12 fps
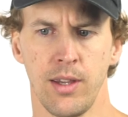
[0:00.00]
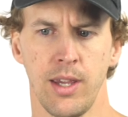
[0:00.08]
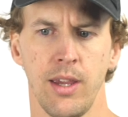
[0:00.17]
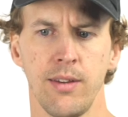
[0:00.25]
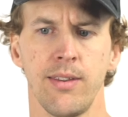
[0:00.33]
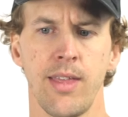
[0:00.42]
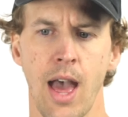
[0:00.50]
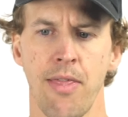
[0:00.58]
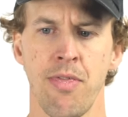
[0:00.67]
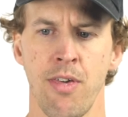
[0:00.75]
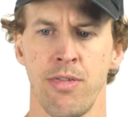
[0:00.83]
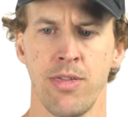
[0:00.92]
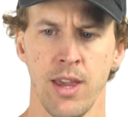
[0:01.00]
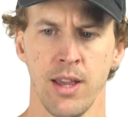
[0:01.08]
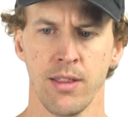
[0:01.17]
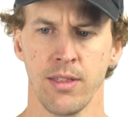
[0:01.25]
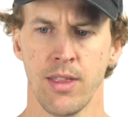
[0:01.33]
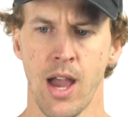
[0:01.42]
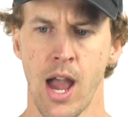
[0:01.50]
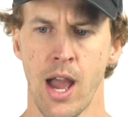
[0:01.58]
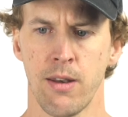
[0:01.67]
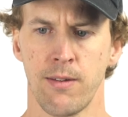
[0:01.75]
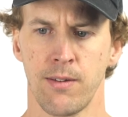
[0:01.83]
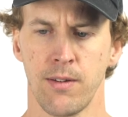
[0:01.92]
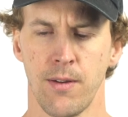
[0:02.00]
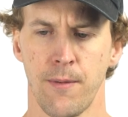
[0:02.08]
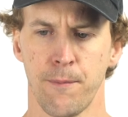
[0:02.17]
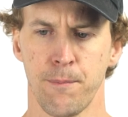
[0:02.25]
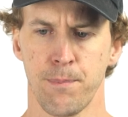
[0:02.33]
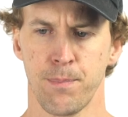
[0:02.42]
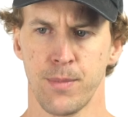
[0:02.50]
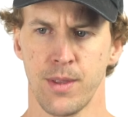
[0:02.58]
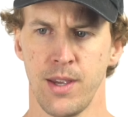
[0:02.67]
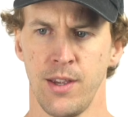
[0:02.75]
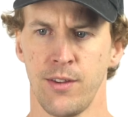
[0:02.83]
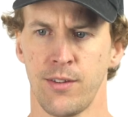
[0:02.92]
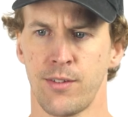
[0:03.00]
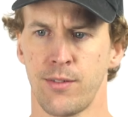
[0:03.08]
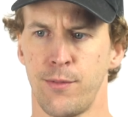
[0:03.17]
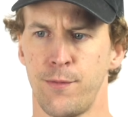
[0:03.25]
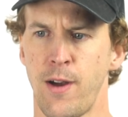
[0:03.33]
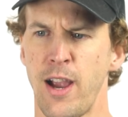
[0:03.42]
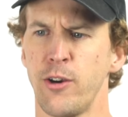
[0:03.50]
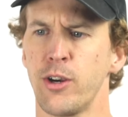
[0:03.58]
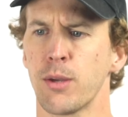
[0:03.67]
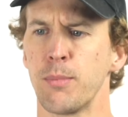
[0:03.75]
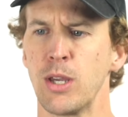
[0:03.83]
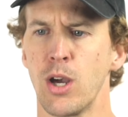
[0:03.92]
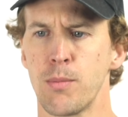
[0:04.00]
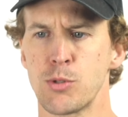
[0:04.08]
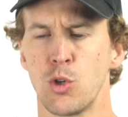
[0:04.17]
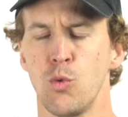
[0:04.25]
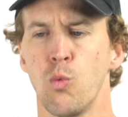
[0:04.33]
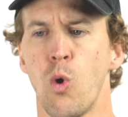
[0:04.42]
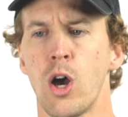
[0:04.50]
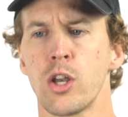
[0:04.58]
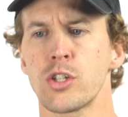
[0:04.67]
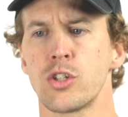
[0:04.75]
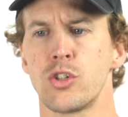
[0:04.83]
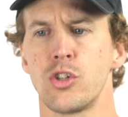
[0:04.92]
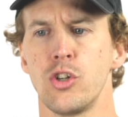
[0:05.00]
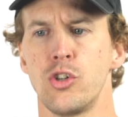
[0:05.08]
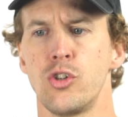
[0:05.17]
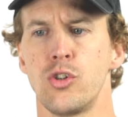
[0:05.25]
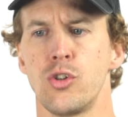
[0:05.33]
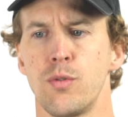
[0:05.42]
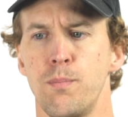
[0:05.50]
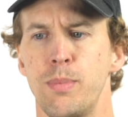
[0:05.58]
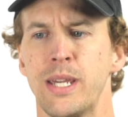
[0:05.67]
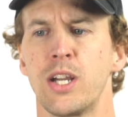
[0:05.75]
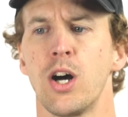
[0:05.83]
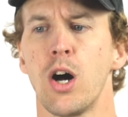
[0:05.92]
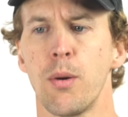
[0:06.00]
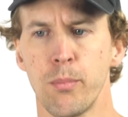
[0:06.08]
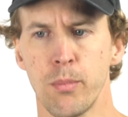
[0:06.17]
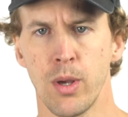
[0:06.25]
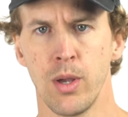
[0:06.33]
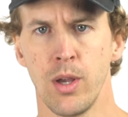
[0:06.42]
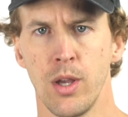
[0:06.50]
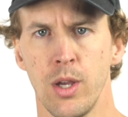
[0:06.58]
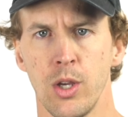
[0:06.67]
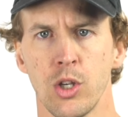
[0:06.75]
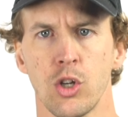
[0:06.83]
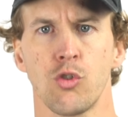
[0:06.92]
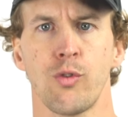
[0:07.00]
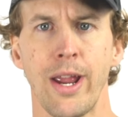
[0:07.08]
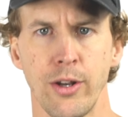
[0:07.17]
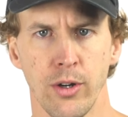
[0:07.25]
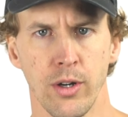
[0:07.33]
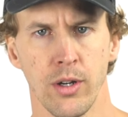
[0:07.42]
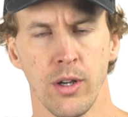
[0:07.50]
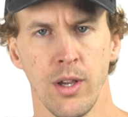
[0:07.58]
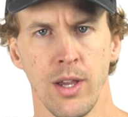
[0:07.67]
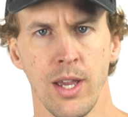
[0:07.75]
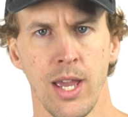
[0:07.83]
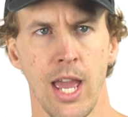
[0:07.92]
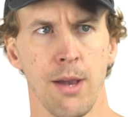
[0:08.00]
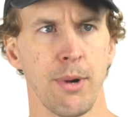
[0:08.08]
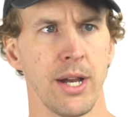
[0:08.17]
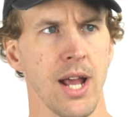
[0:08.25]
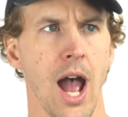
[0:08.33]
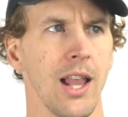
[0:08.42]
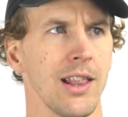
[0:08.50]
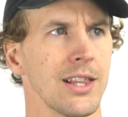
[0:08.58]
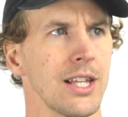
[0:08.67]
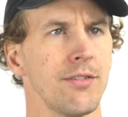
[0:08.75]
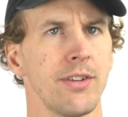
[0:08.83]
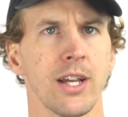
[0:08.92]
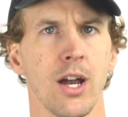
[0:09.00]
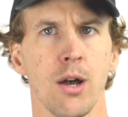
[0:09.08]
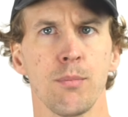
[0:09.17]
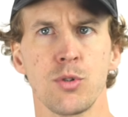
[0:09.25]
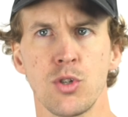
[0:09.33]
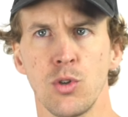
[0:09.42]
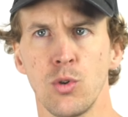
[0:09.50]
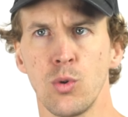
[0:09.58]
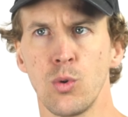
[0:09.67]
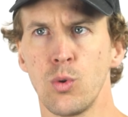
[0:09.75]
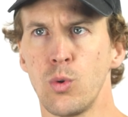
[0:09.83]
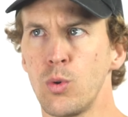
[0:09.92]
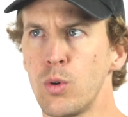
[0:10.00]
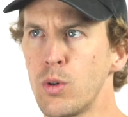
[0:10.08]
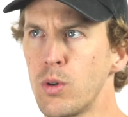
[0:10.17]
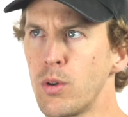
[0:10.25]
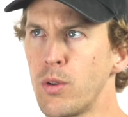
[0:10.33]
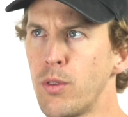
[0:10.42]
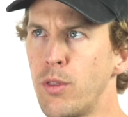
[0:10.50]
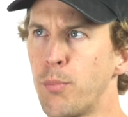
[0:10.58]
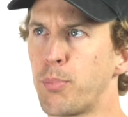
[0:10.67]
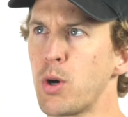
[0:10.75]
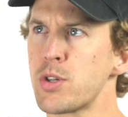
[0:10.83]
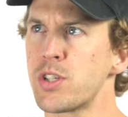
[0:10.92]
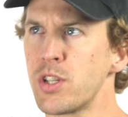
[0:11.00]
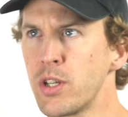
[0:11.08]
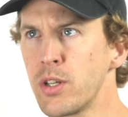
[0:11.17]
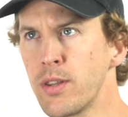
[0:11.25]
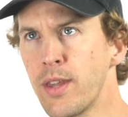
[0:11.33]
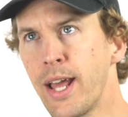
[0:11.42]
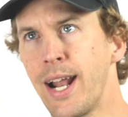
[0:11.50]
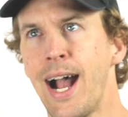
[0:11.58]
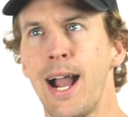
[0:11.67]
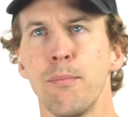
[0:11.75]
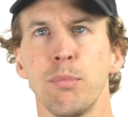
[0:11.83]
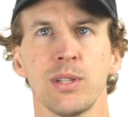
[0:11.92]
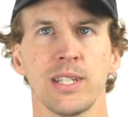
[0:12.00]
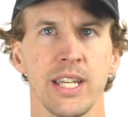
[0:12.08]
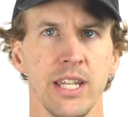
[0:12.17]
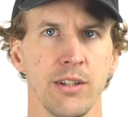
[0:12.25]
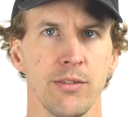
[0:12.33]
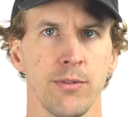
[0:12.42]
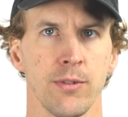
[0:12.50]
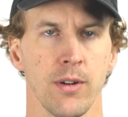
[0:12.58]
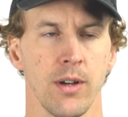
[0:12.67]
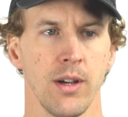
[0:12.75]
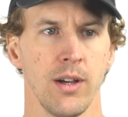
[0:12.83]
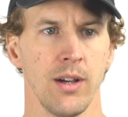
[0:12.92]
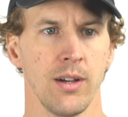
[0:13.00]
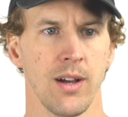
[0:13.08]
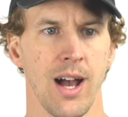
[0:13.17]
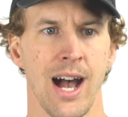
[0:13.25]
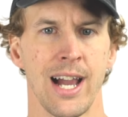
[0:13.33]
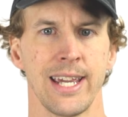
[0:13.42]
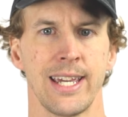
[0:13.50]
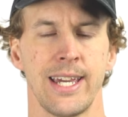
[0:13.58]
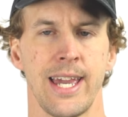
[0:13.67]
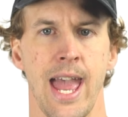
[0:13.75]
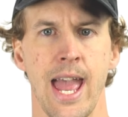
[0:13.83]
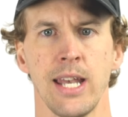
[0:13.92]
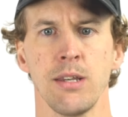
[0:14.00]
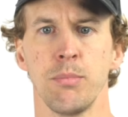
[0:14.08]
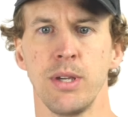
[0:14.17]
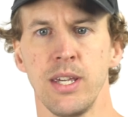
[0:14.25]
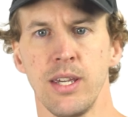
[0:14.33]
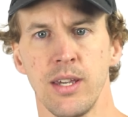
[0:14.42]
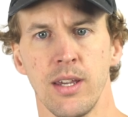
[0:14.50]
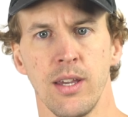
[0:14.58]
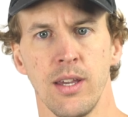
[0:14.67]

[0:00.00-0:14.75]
Is that the thing that is firing me up to want to become greater? Am I not living up to the person that I believe I can be?